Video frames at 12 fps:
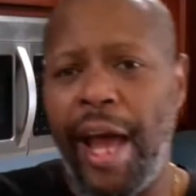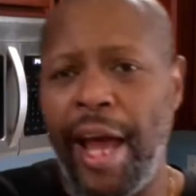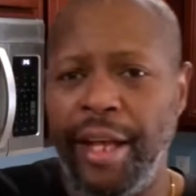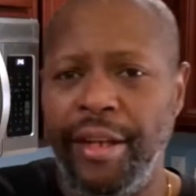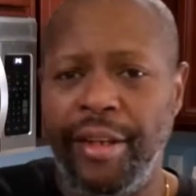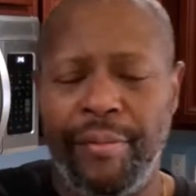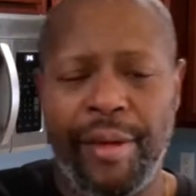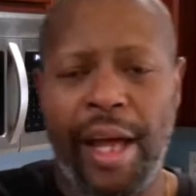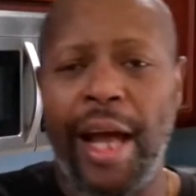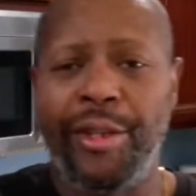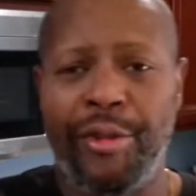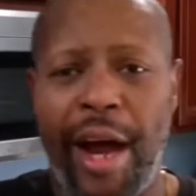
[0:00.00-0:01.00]
I mean, I
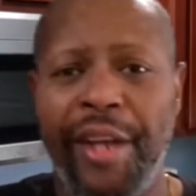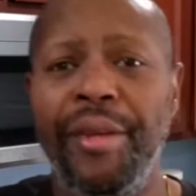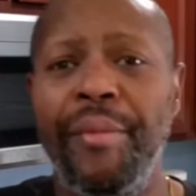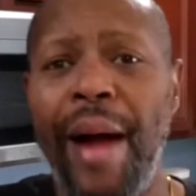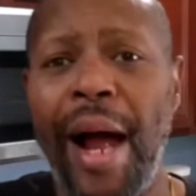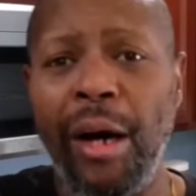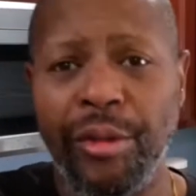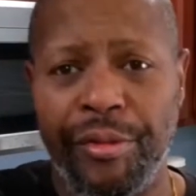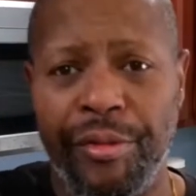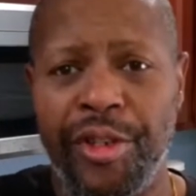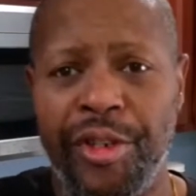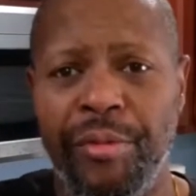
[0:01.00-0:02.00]
tried the mild version.
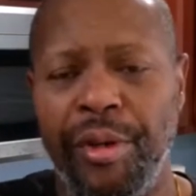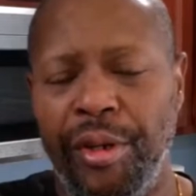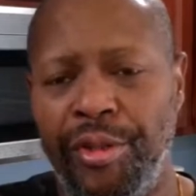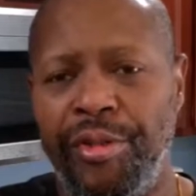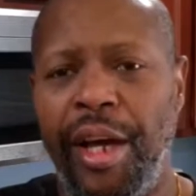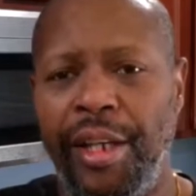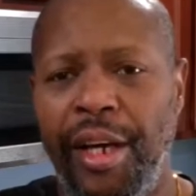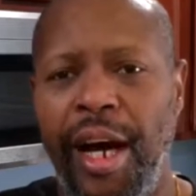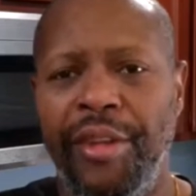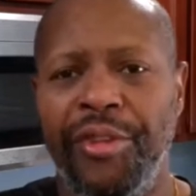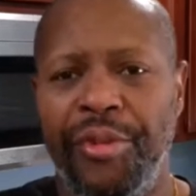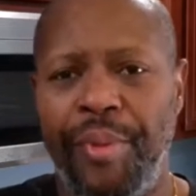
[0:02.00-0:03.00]
We're going to try the hot and
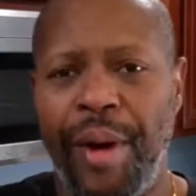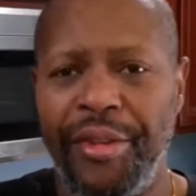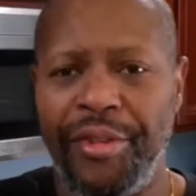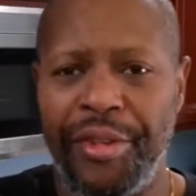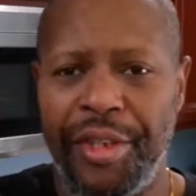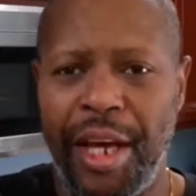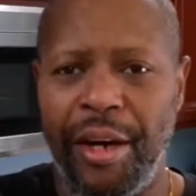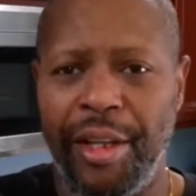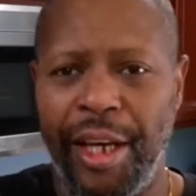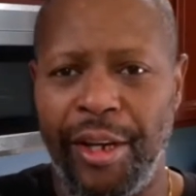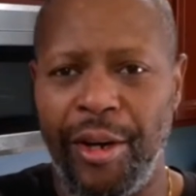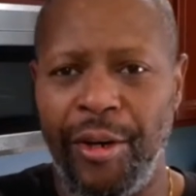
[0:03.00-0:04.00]
spicy, see how that
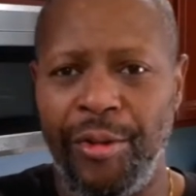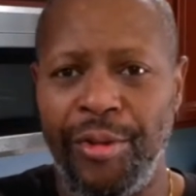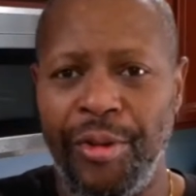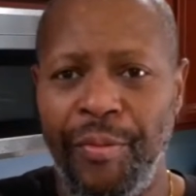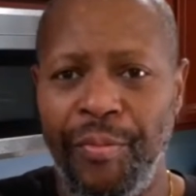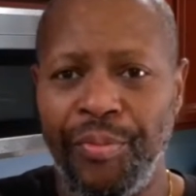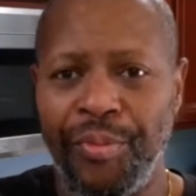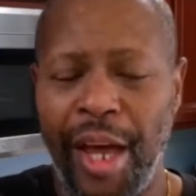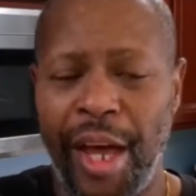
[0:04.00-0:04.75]
goes. Okay.